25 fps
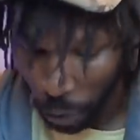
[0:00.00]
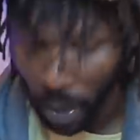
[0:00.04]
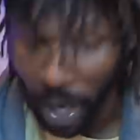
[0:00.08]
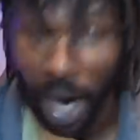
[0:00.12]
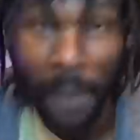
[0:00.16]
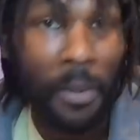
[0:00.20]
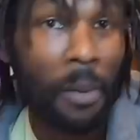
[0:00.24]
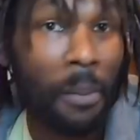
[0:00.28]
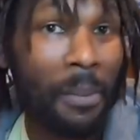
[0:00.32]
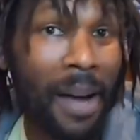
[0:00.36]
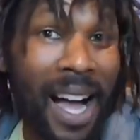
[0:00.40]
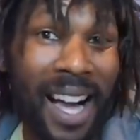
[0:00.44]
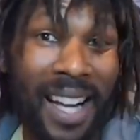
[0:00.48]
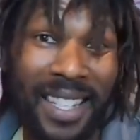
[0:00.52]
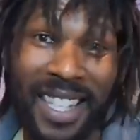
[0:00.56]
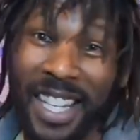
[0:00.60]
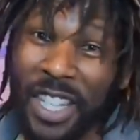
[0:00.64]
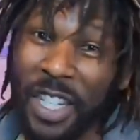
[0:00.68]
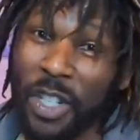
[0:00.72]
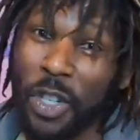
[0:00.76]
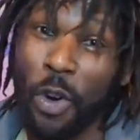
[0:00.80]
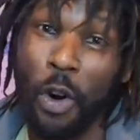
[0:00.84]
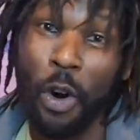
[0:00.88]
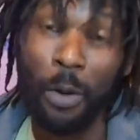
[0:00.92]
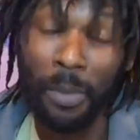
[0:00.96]
grabbed the box
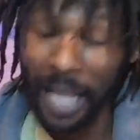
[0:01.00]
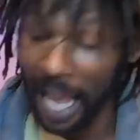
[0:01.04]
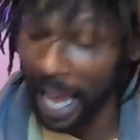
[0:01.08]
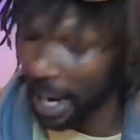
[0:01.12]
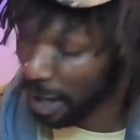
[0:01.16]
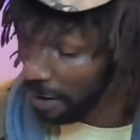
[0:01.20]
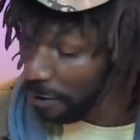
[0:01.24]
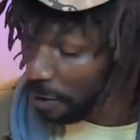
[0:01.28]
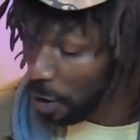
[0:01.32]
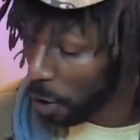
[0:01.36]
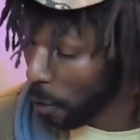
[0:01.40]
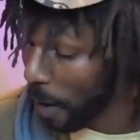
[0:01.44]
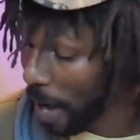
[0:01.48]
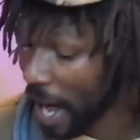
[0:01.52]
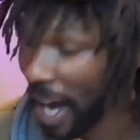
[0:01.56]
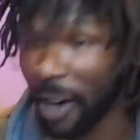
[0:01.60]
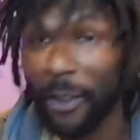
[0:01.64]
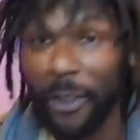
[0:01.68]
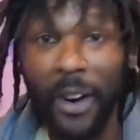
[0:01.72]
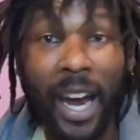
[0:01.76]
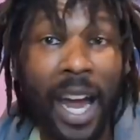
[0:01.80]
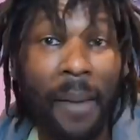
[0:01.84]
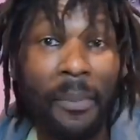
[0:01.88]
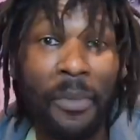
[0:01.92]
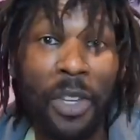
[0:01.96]
and normally, I don't even know why I
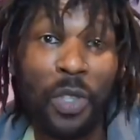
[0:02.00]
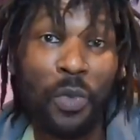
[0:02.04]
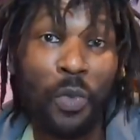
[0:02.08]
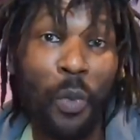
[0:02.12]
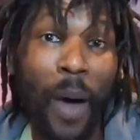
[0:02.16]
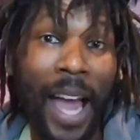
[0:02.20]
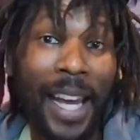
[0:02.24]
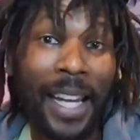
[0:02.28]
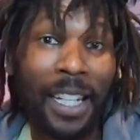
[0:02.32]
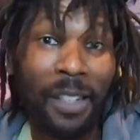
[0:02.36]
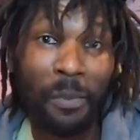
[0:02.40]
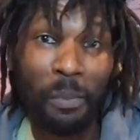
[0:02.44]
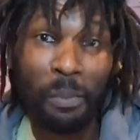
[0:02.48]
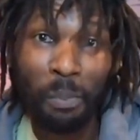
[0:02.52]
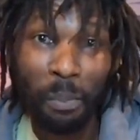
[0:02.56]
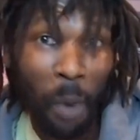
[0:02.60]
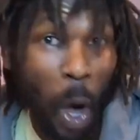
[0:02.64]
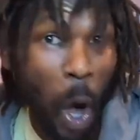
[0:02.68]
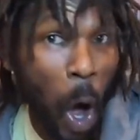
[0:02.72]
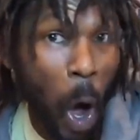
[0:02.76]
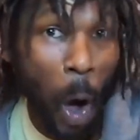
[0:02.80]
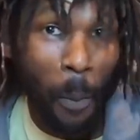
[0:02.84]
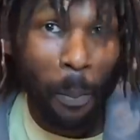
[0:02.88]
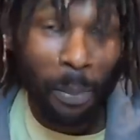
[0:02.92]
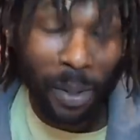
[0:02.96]
grabbed this white, all